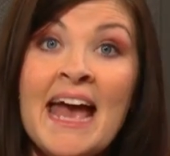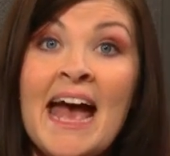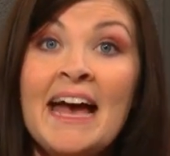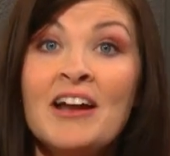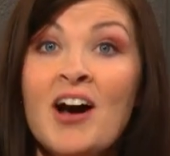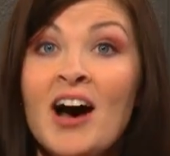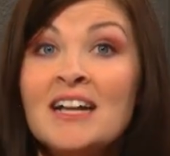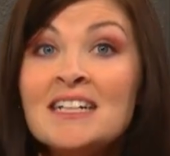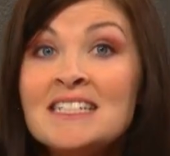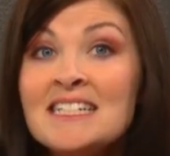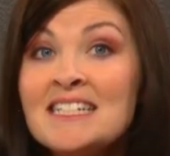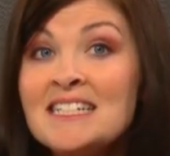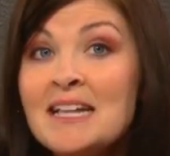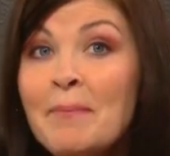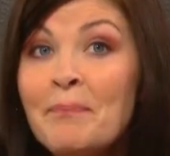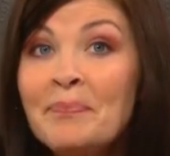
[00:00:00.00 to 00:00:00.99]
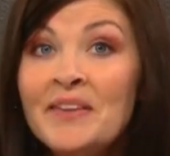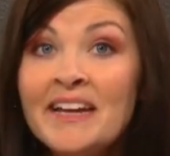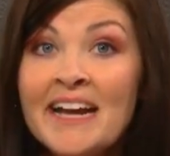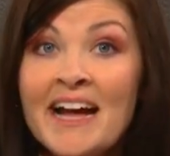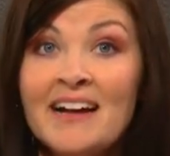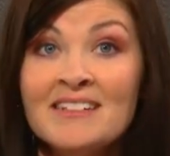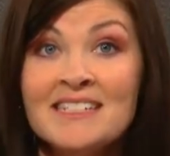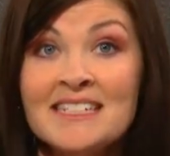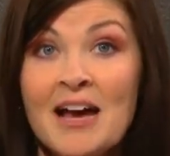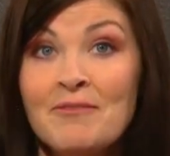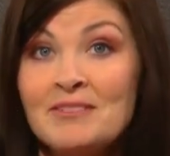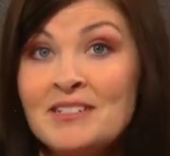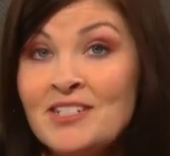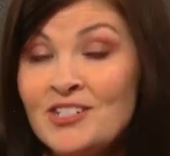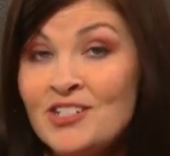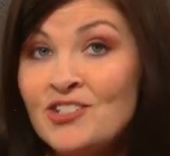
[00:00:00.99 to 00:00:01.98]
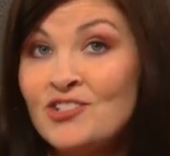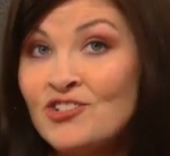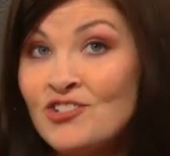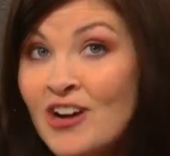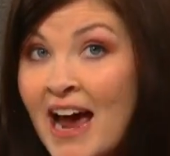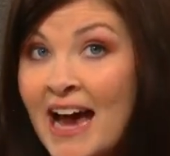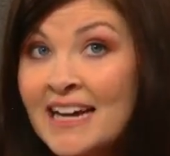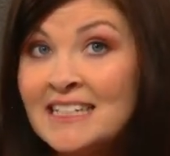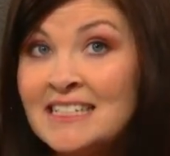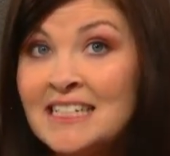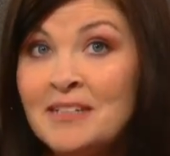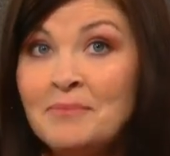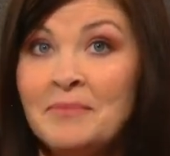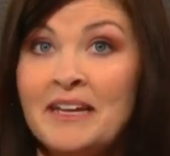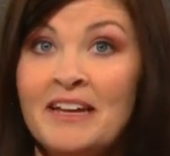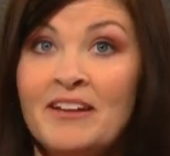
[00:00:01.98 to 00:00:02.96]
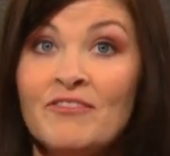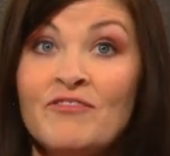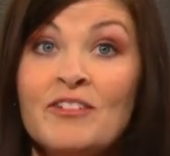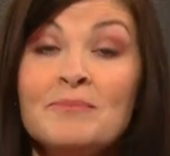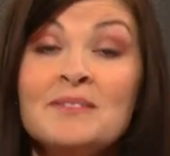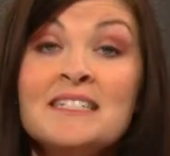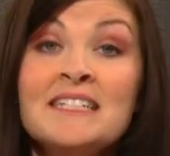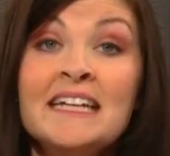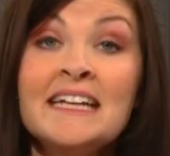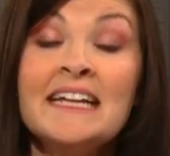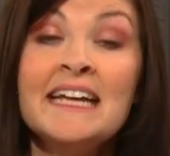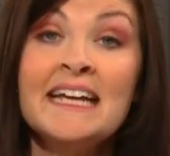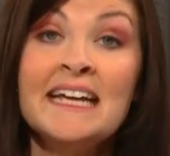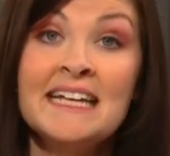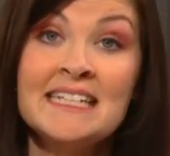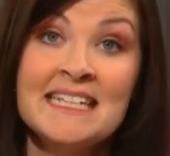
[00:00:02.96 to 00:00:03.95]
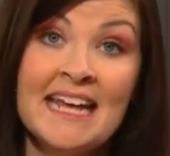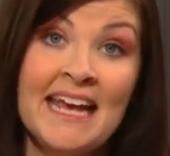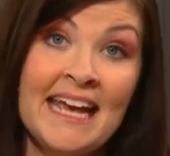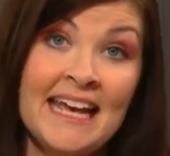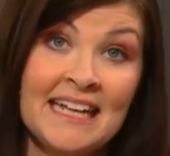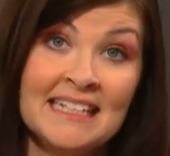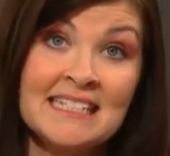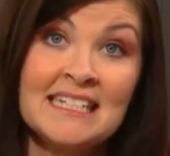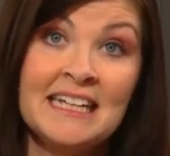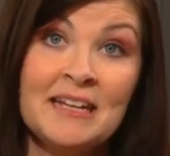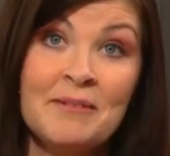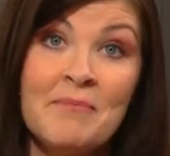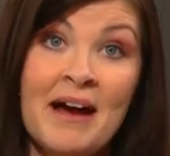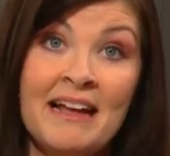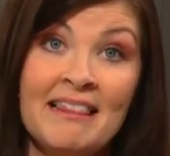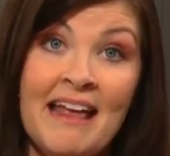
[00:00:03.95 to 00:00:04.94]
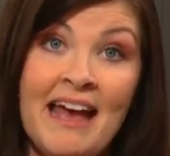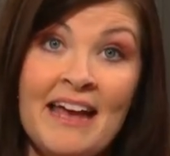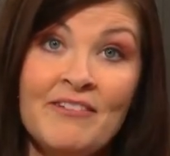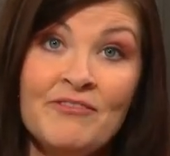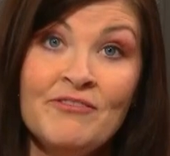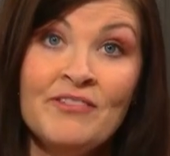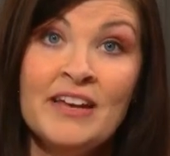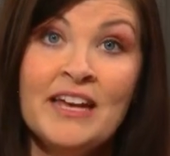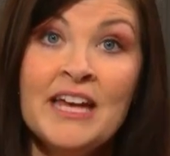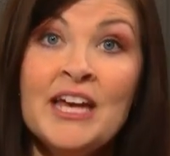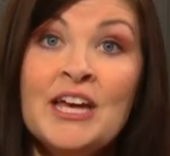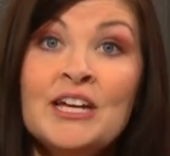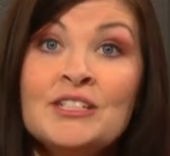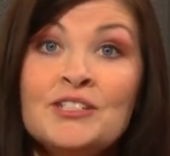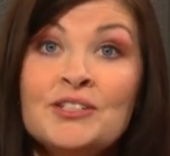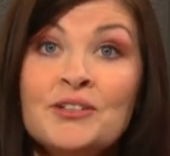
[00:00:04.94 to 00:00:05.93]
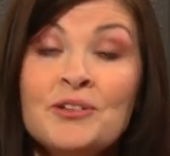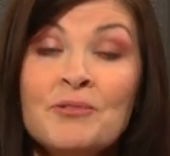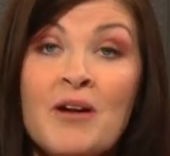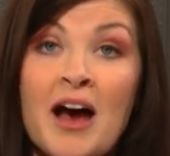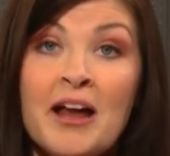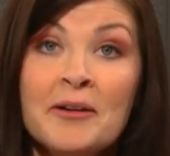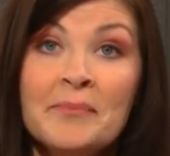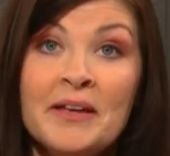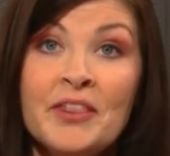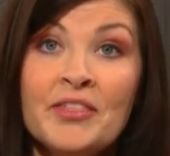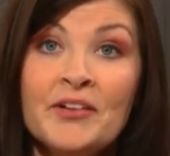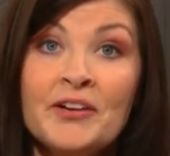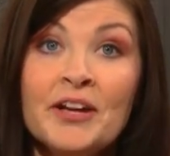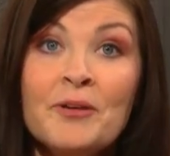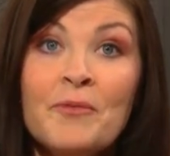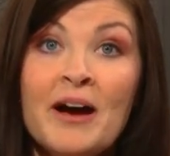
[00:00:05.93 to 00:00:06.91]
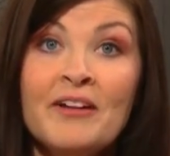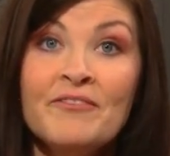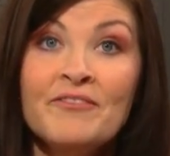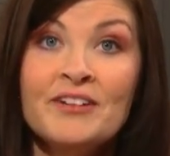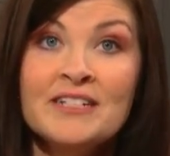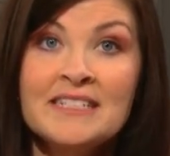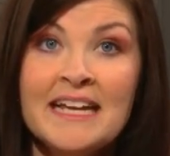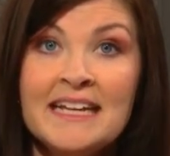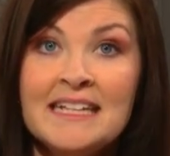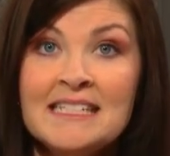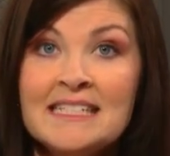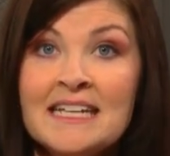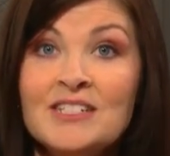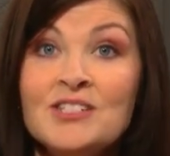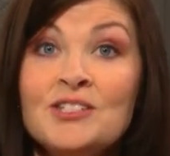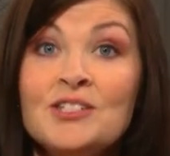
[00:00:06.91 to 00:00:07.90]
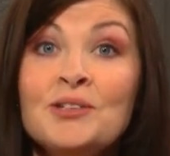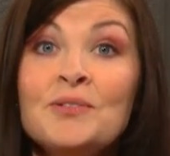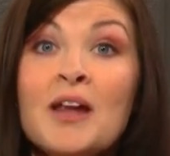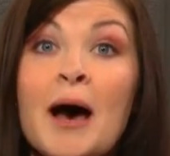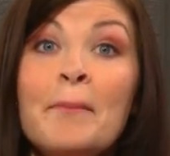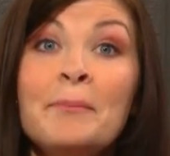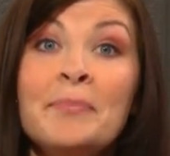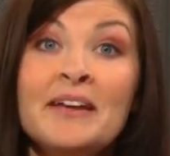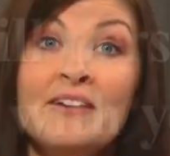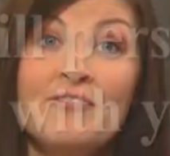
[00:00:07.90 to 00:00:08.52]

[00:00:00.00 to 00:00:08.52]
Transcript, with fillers: and on to something else that was distracting me from seeing his hand in my life. Deuteronomy thirty-one verse eight says, do not be